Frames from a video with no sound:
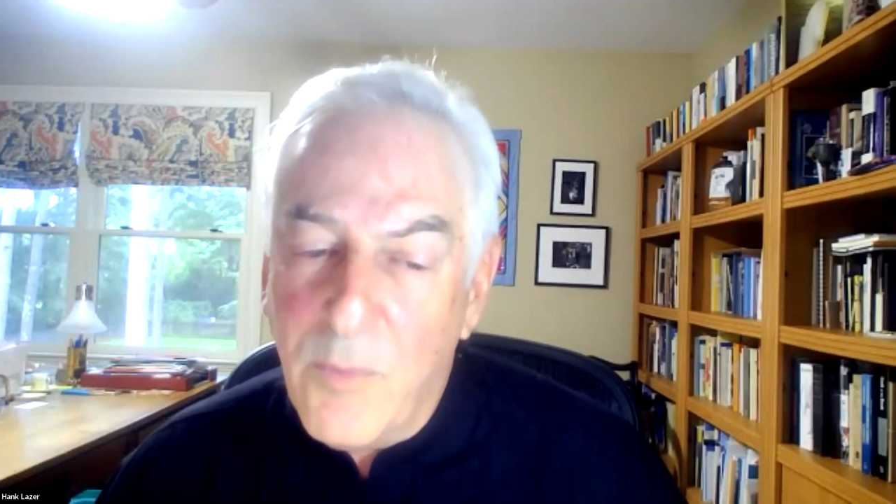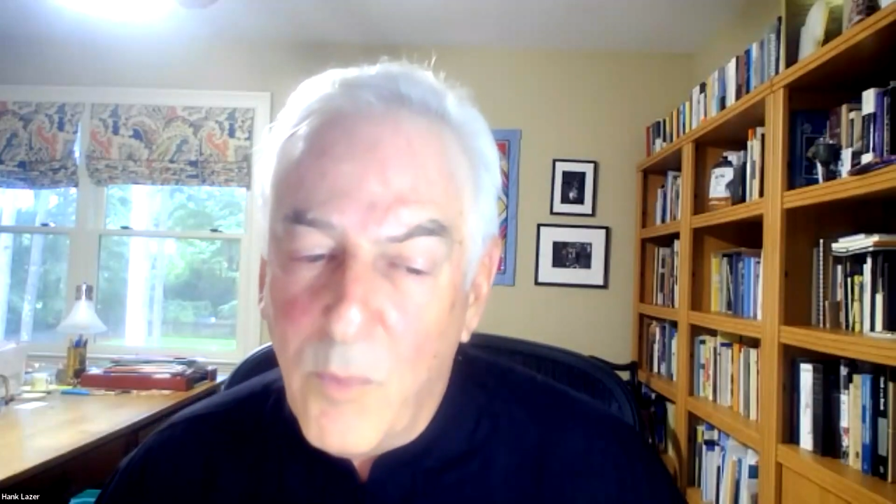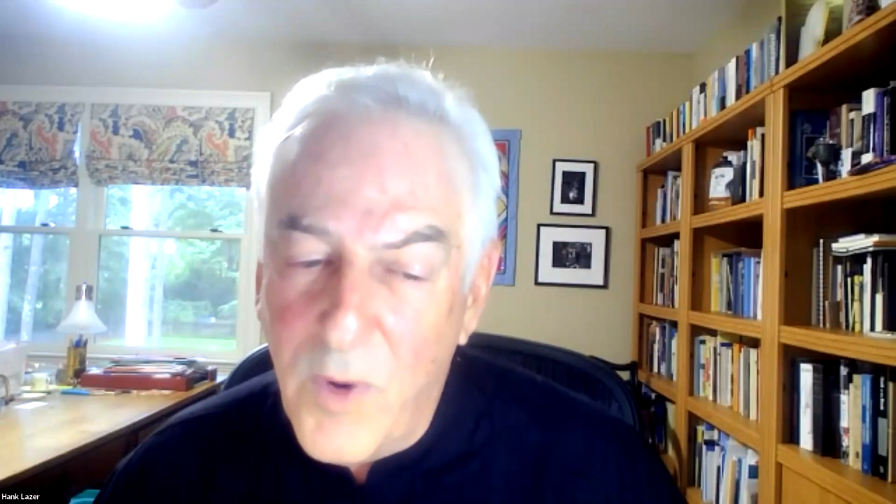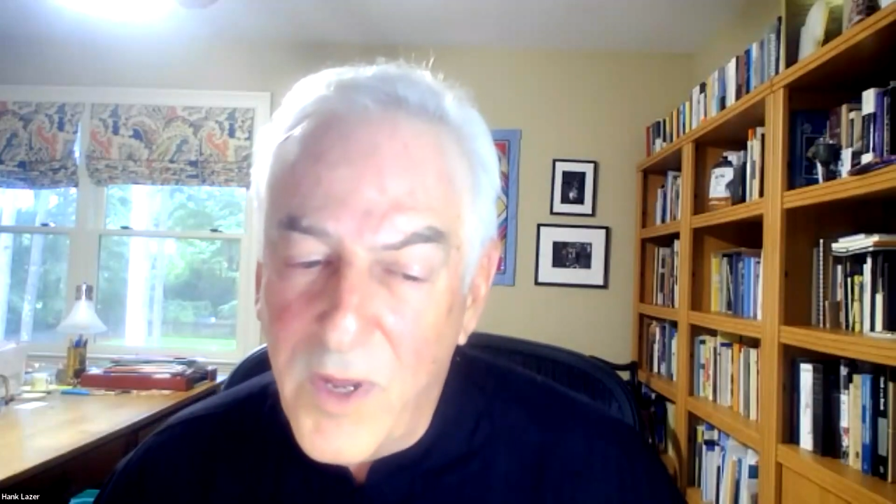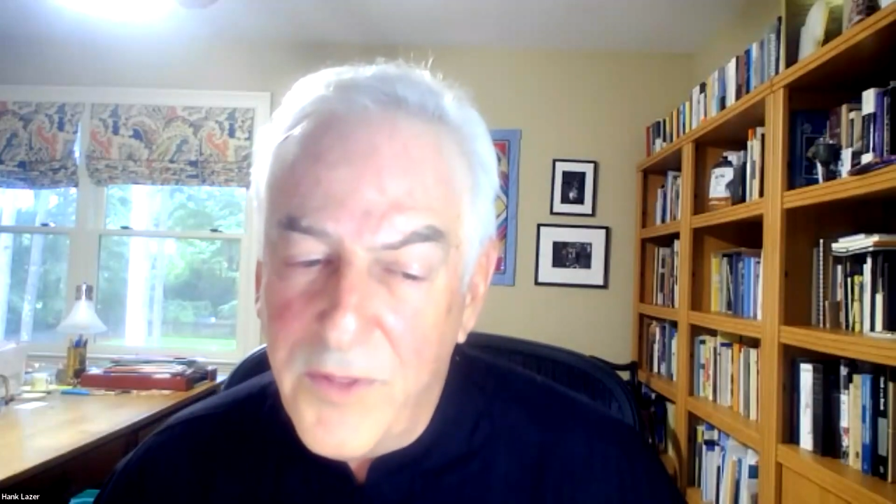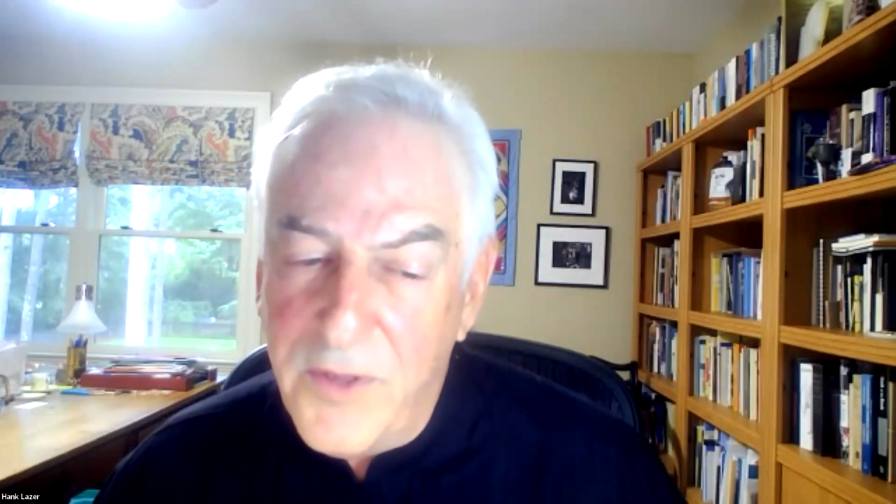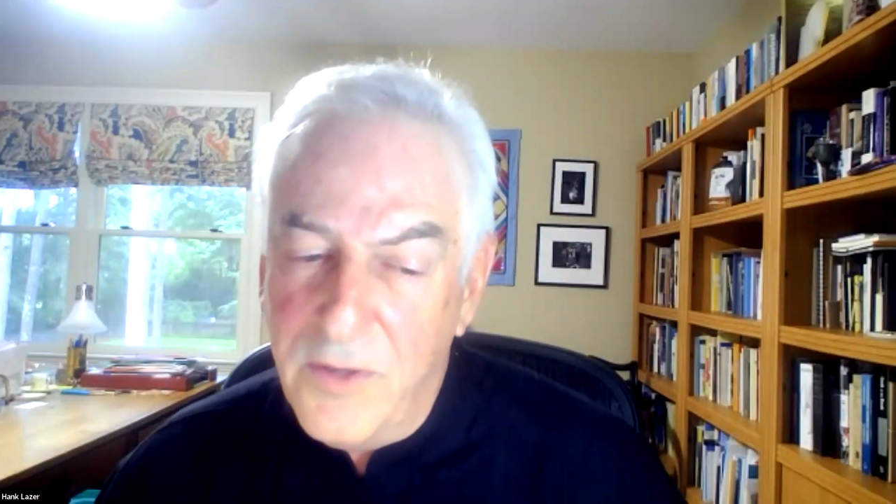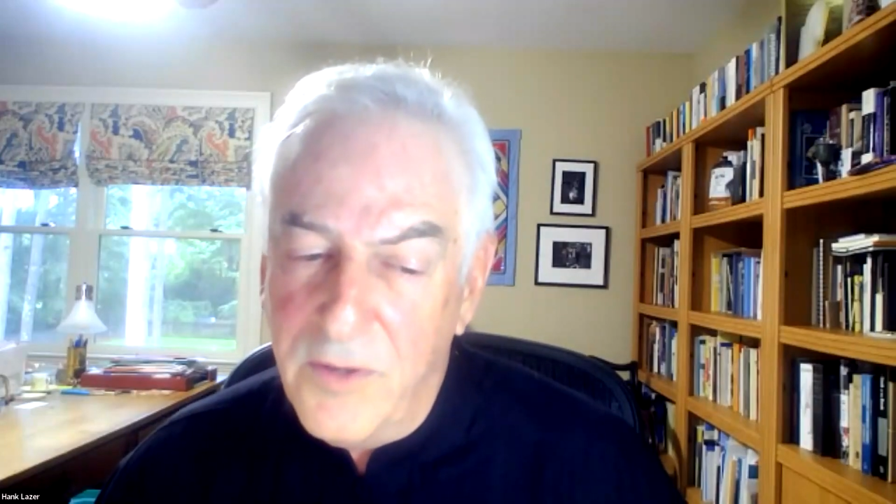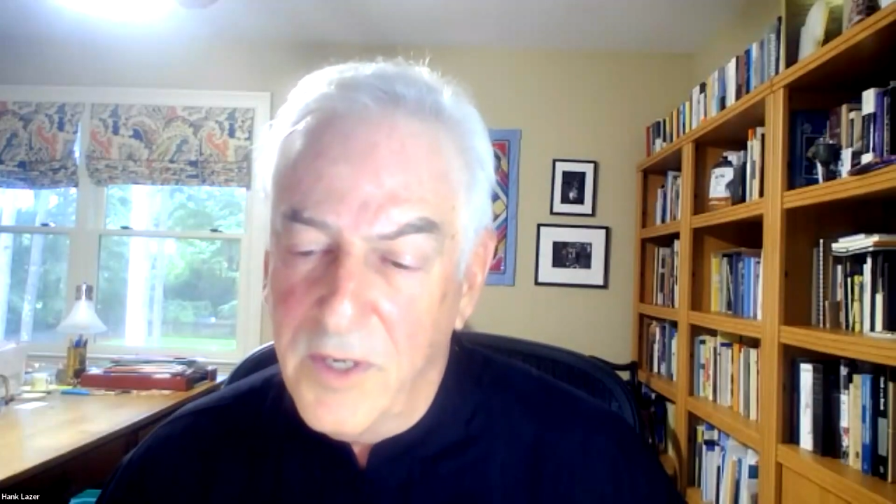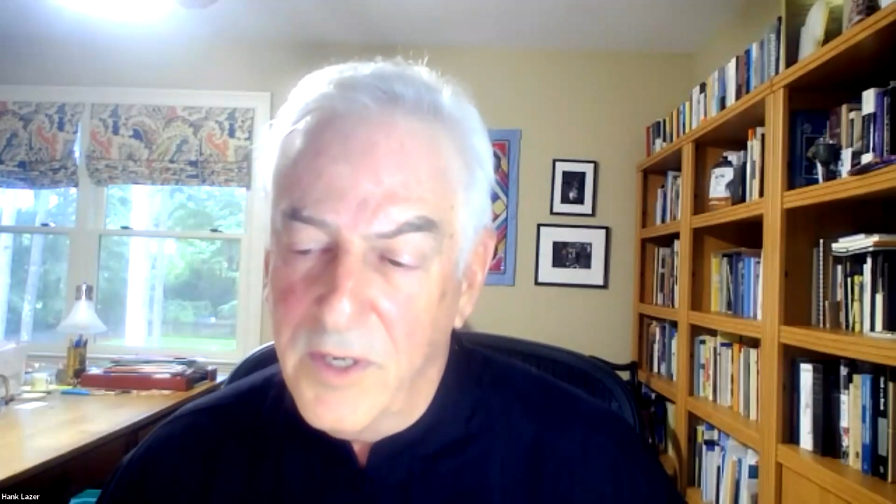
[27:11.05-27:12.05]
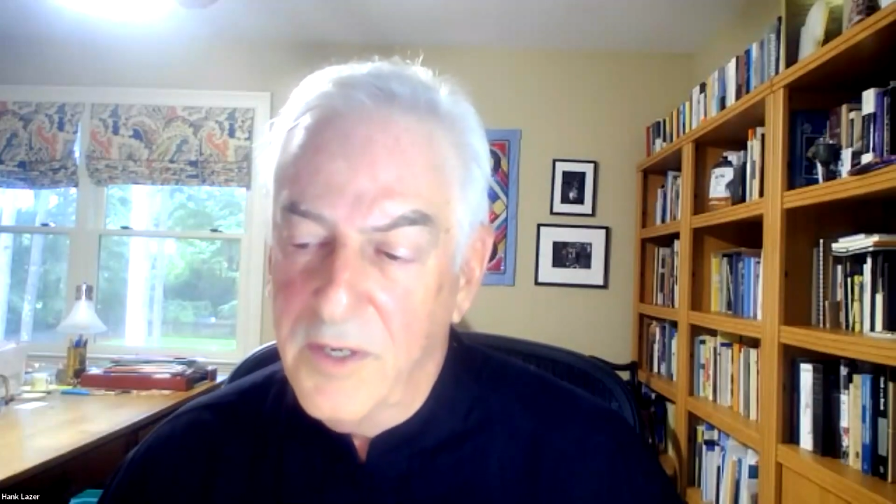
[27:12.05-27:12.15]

am with you.